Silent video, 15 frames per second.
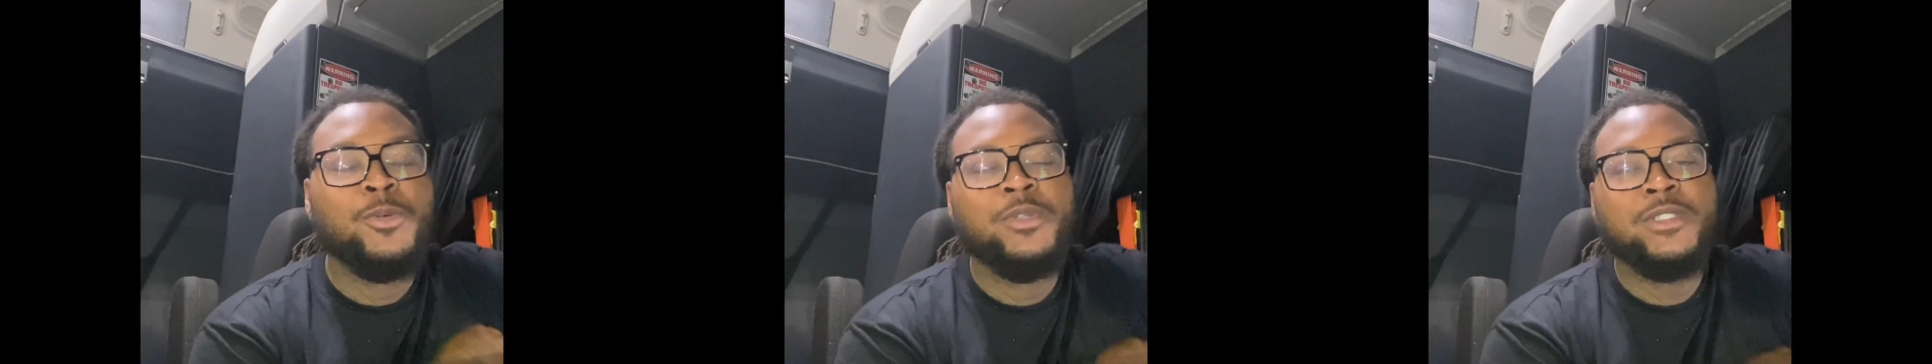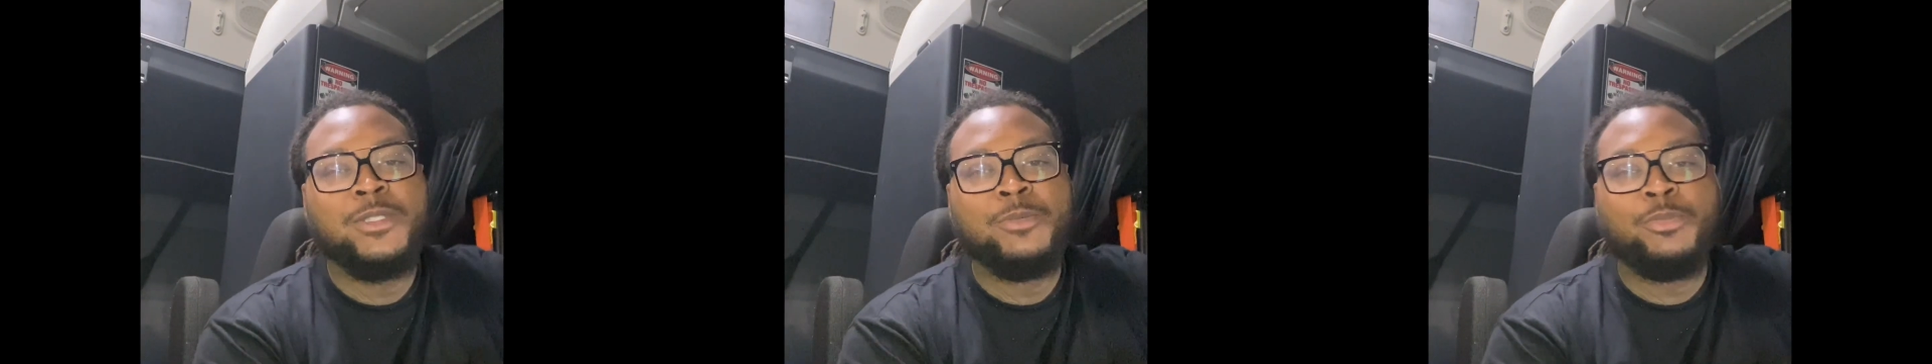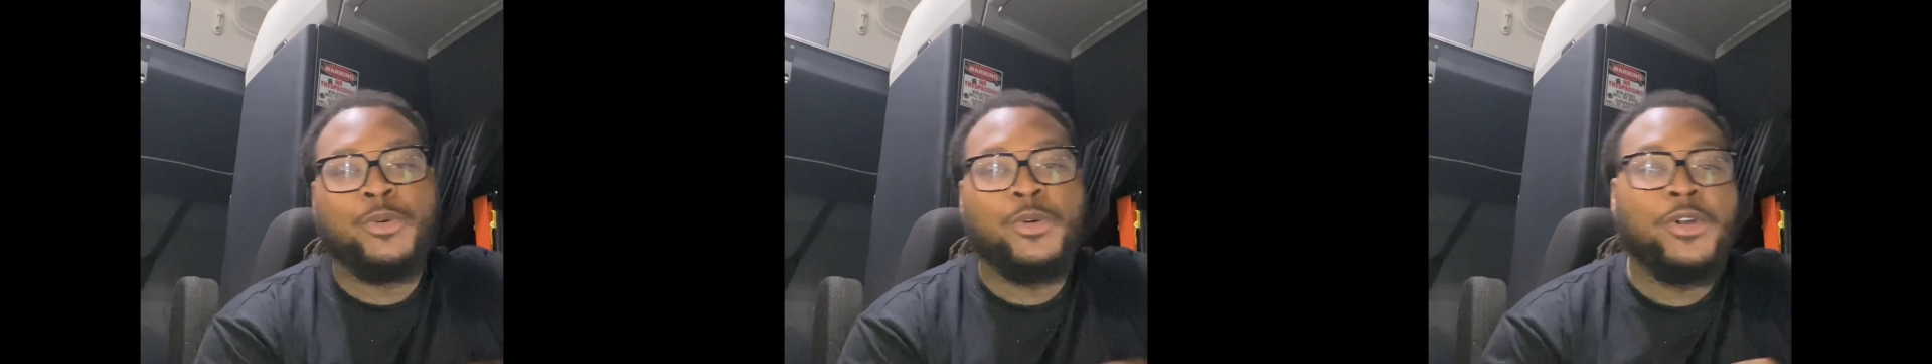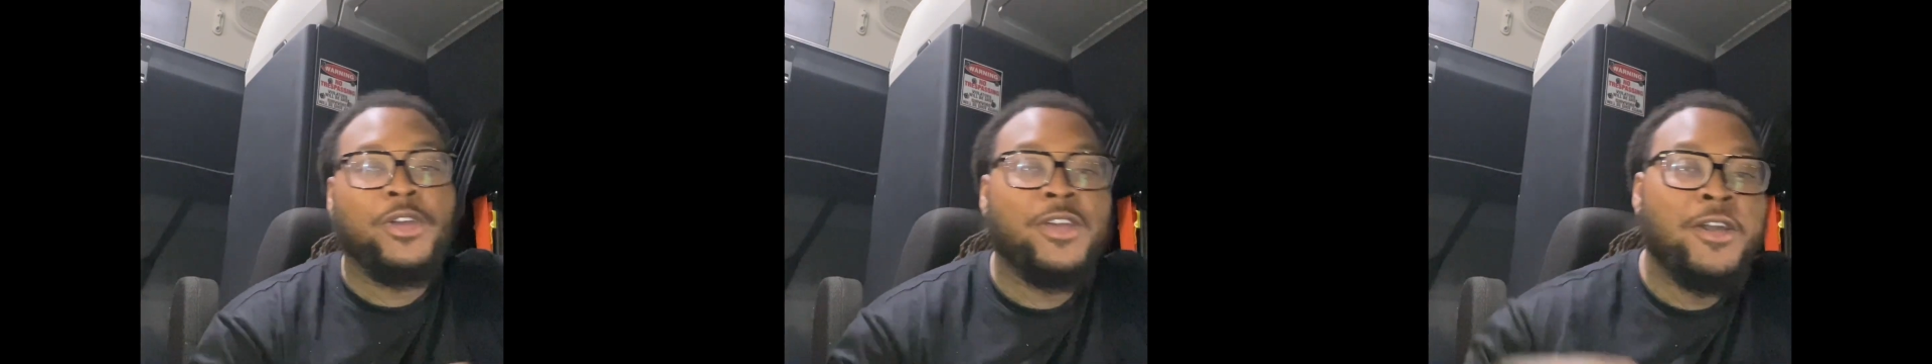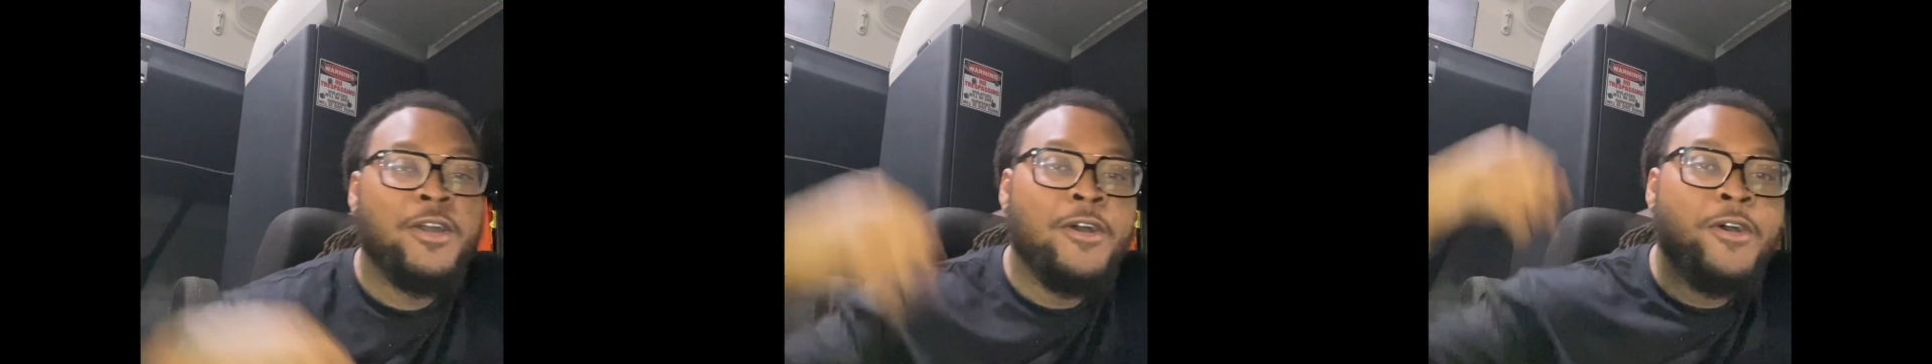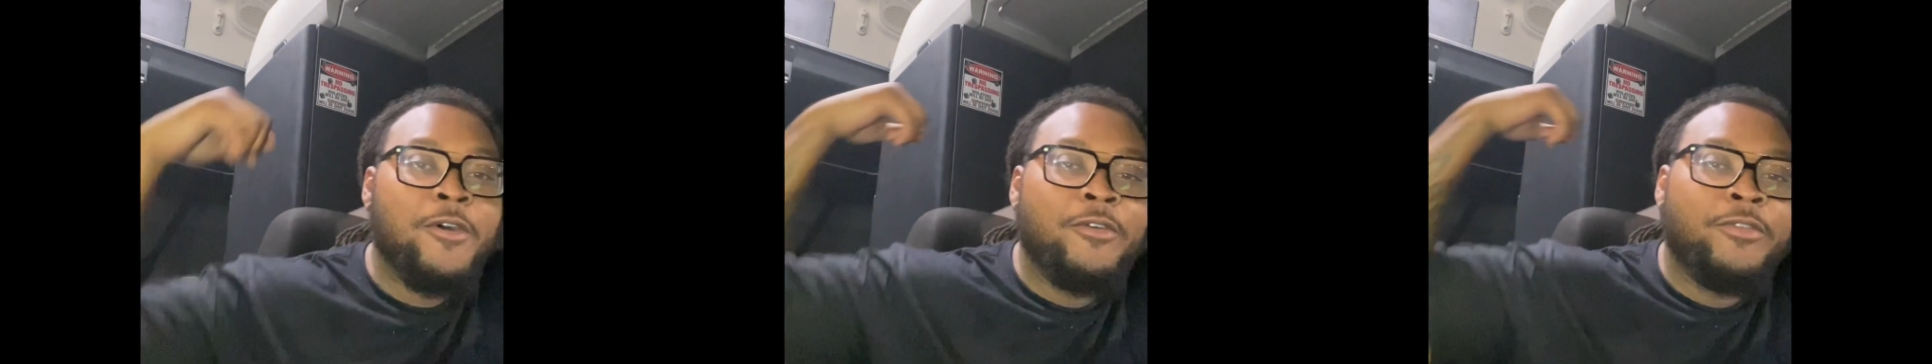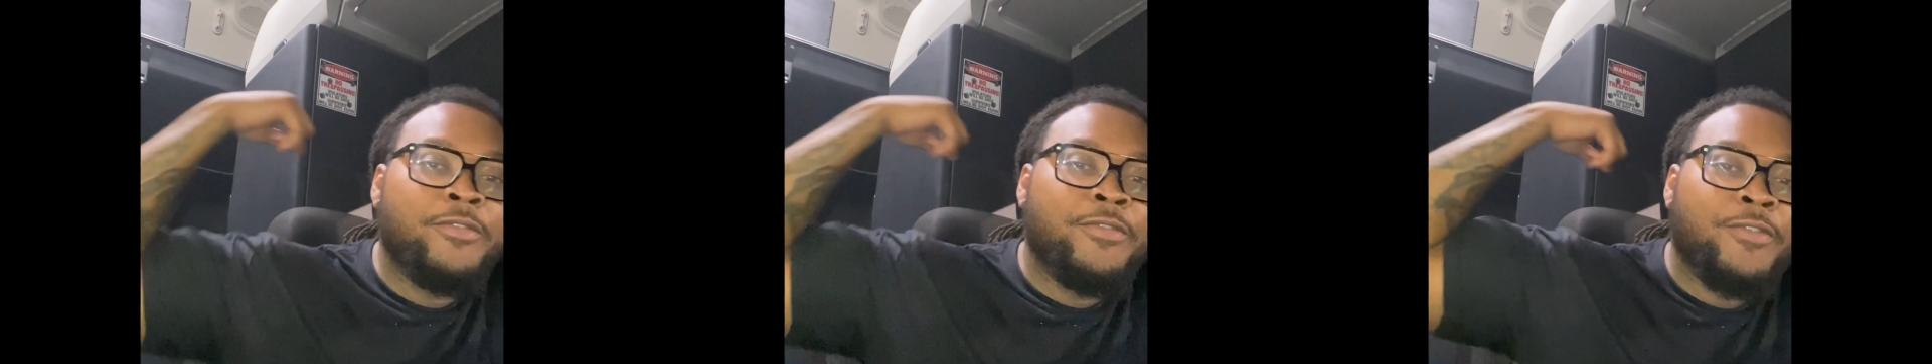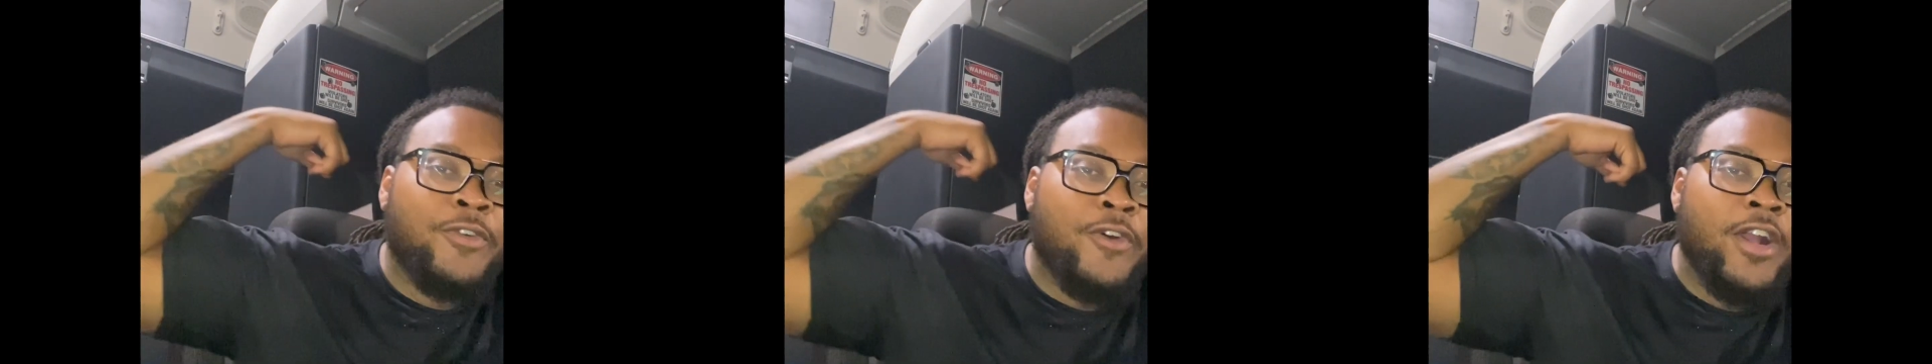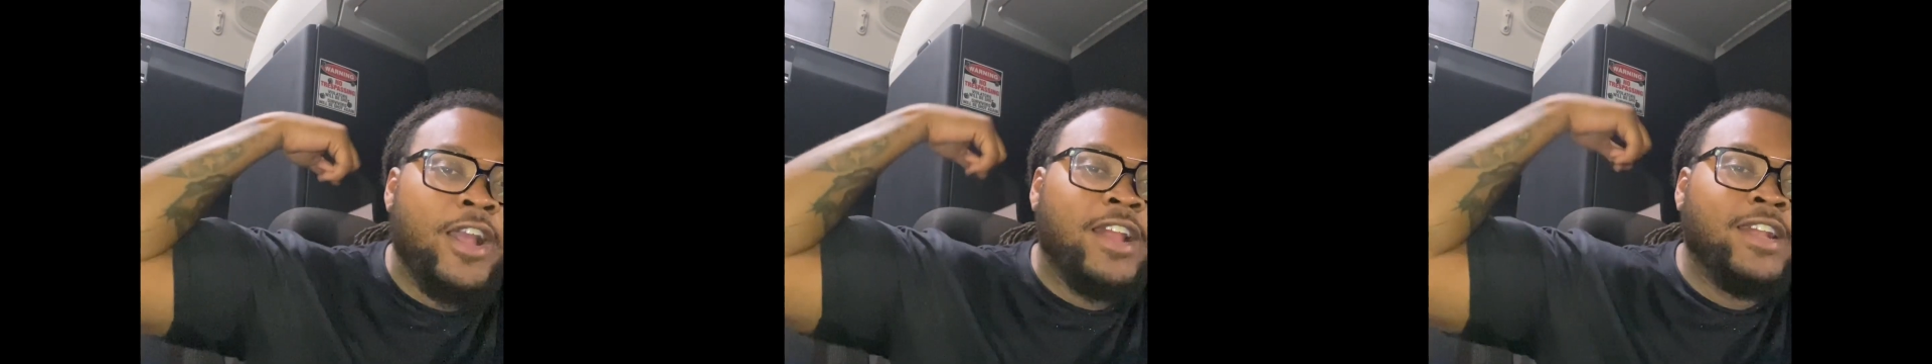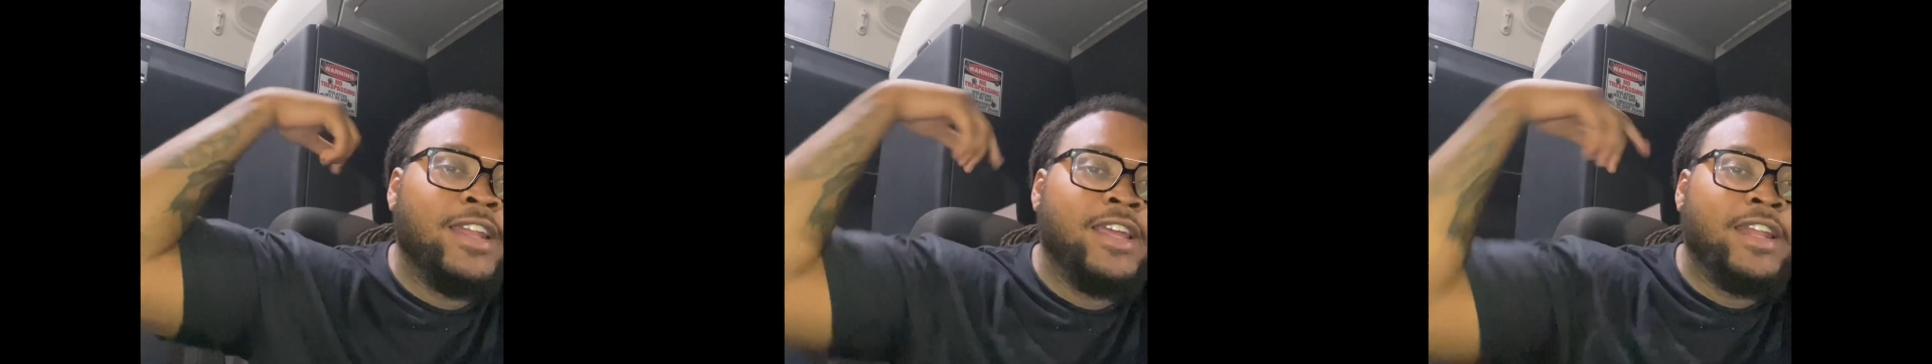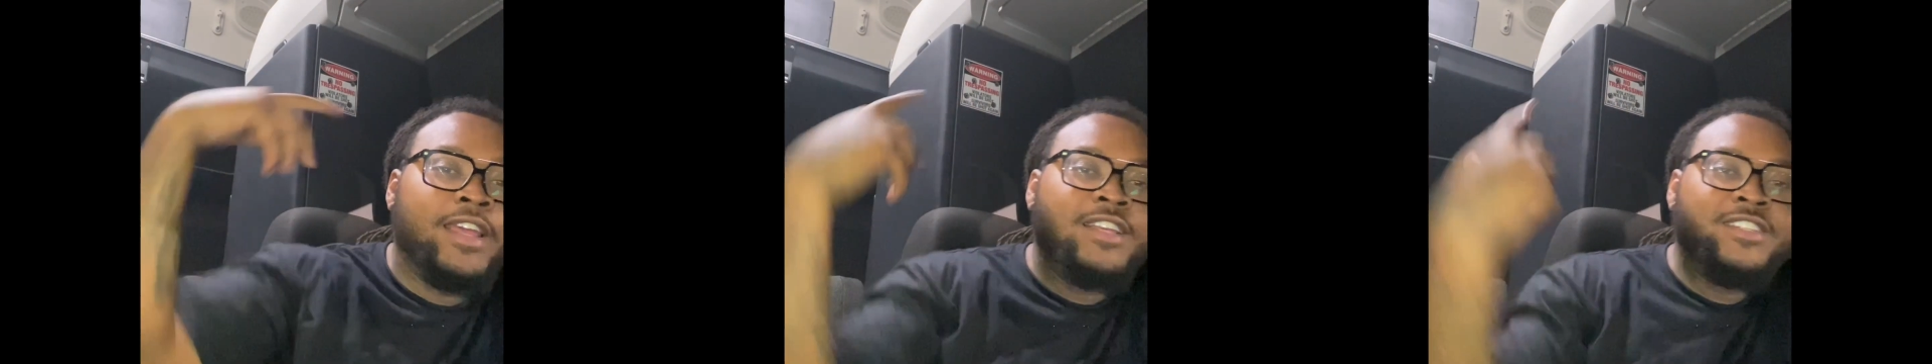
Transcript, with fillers: It's your boy, Frank Nitty.